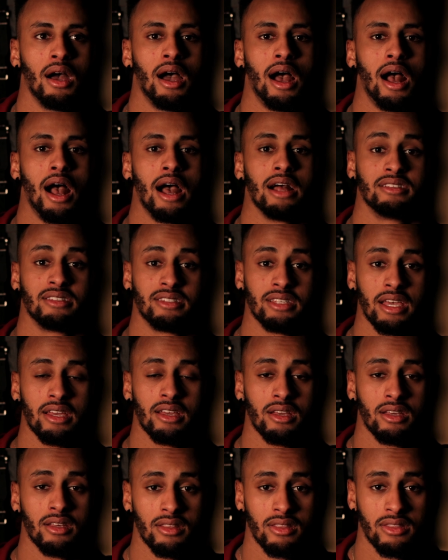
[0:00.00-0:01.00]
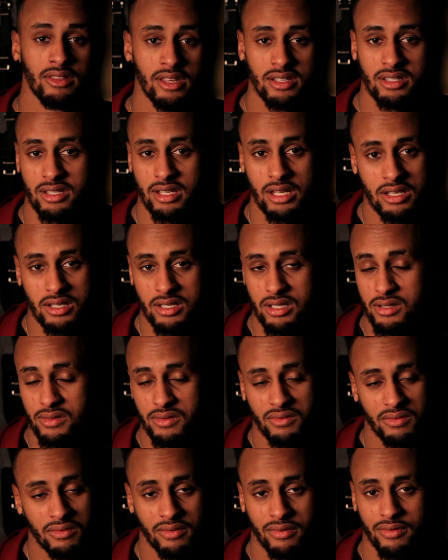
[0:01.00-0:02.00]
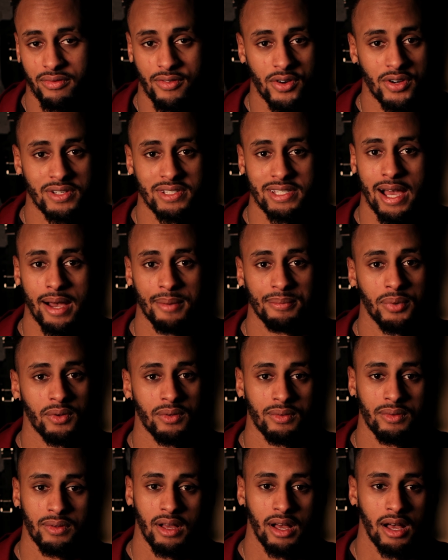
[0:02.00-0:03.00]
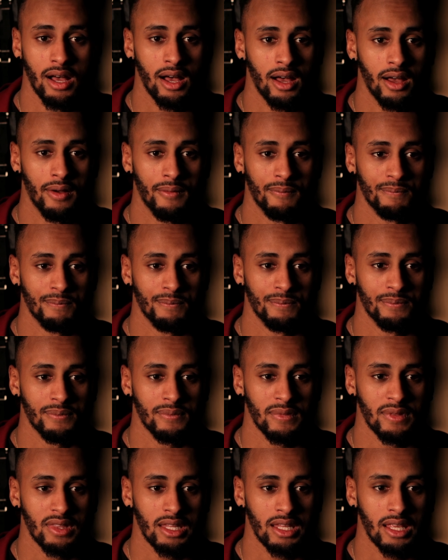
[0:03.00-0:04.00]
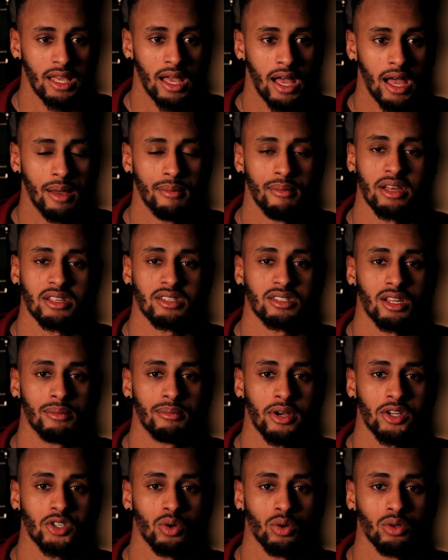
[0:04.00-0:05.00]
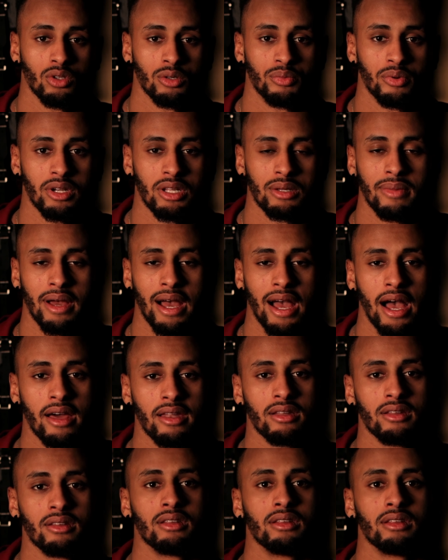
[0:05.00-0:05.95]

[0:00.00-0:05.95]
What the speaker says: I'd say this season, for example, I messed up my shoulder pretty bad